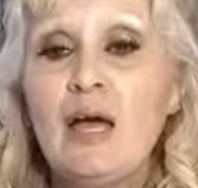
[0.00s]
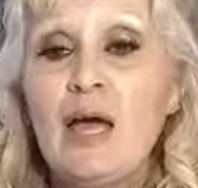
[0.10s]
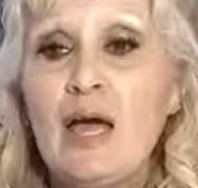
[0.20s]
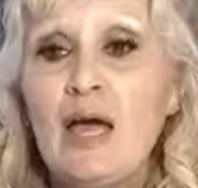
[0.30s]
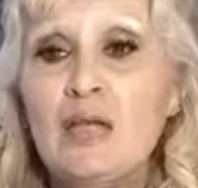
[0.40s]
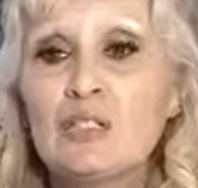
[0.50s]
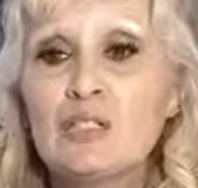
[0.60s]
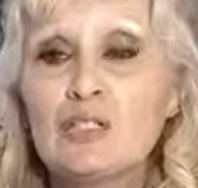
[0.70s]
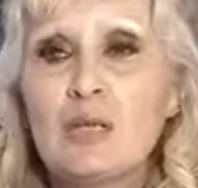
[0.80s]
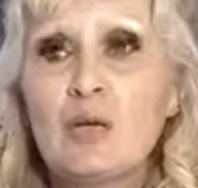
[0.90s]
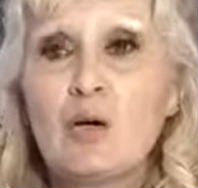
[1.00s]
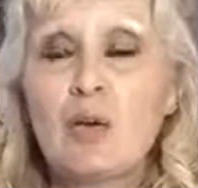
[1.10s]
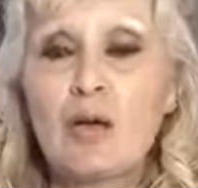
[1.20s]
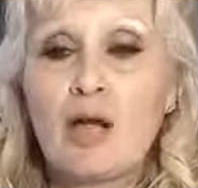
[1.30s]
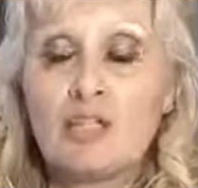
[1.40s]
And she's like, oh
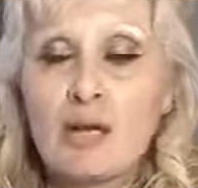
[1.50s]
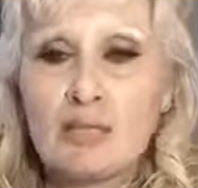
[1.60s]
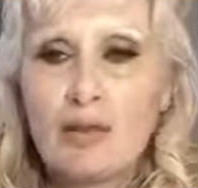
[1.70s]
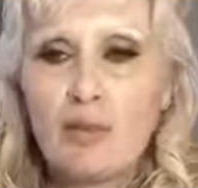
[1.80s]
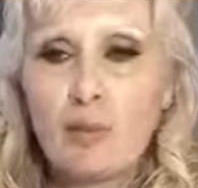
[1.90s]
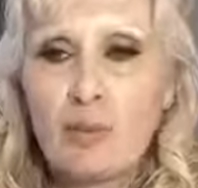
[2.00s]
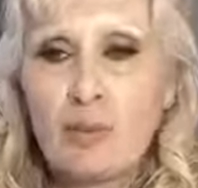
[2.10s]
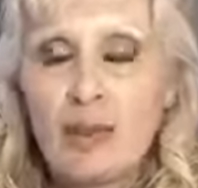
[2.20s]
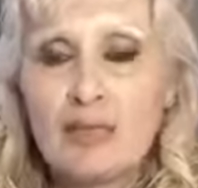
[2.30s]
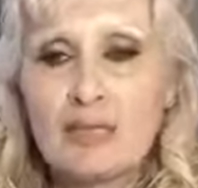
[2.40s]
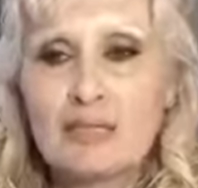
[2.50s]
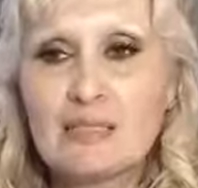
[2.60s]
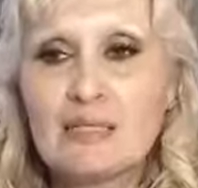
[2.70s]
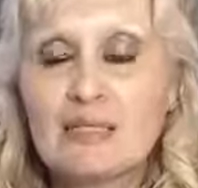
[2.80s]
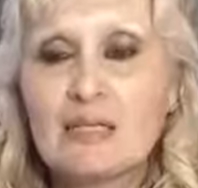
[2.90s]
my gosh, I can never repay
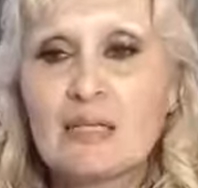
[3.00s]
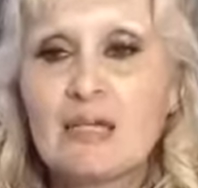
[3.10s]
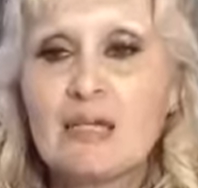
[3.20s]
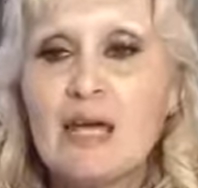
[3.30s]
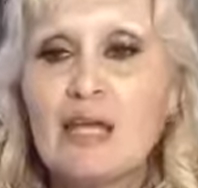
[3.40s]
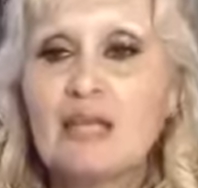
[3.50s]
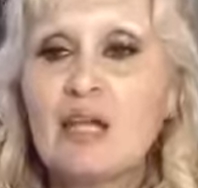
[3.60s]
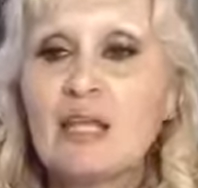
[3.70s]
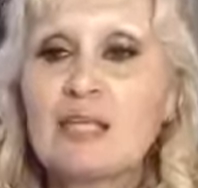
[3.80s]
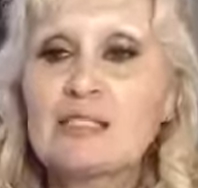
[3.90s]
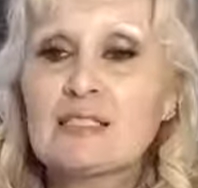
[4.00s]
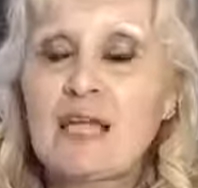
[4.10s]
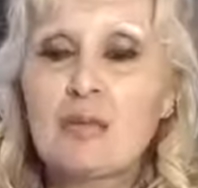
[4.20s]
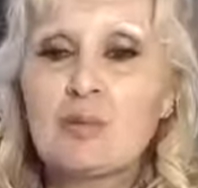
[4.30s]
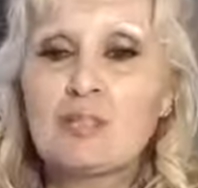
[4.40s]
this. And all I could
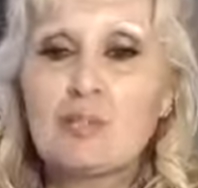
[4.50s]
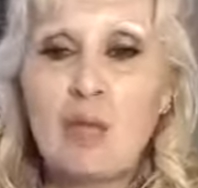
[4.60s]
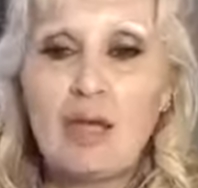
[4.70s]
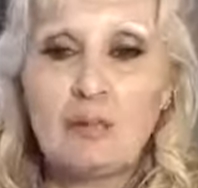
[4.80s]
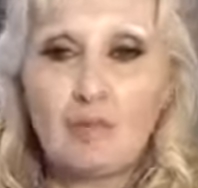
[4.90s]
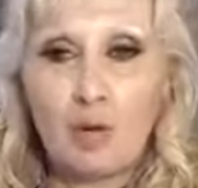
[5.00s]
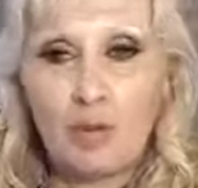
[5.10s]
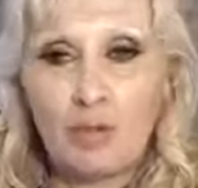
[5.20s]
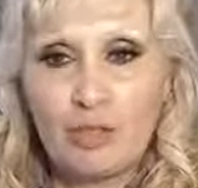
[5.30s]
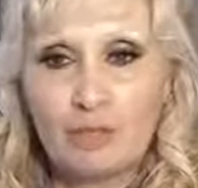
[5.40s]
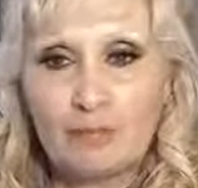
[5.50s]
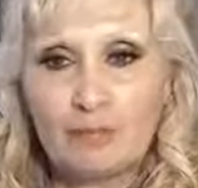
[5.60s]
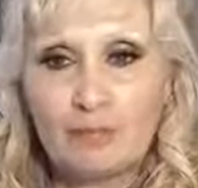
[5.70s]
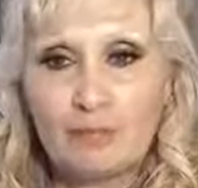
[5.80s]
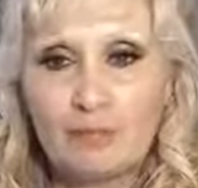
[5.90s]
say was, pay it forward.
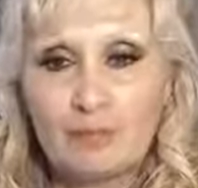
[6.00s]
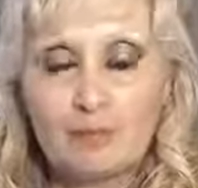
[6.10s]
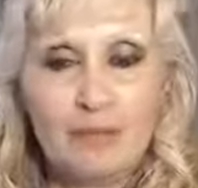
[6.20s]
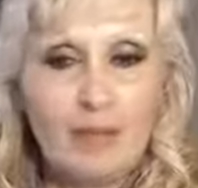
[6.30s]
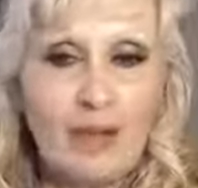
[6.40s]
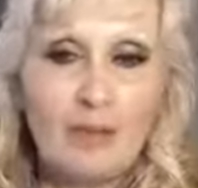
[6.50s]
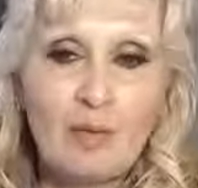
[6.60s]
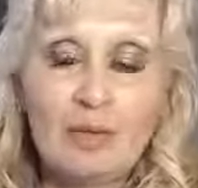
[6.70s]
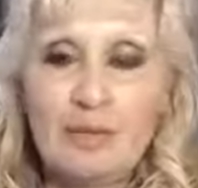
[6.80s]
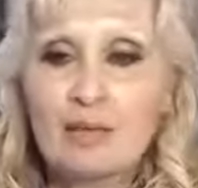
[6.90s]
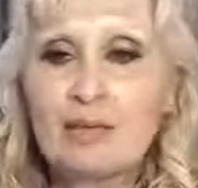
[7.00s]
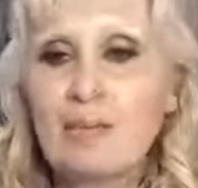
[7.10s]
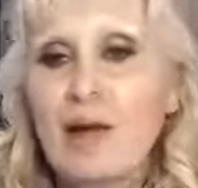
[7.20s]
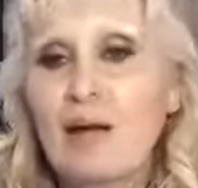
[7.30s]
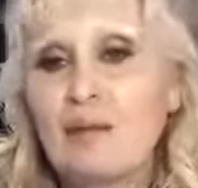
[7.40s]
I want nothing
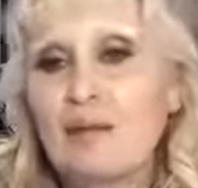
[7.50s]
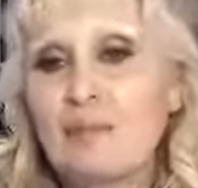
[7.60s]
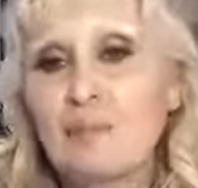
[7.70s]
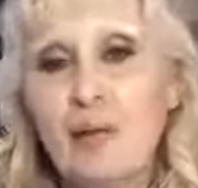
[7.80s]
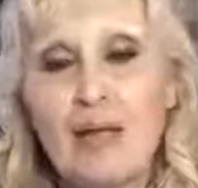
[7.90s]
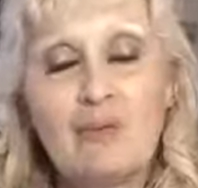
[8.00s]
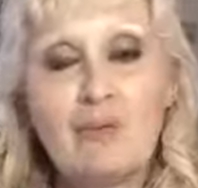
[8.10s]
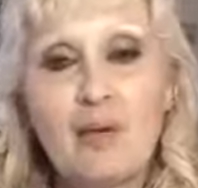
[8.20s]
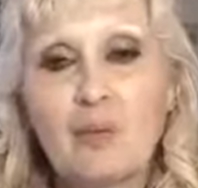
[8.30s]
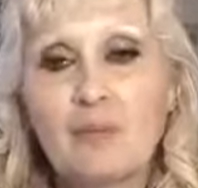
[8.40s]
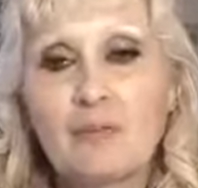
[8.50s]
back. Pay it forward.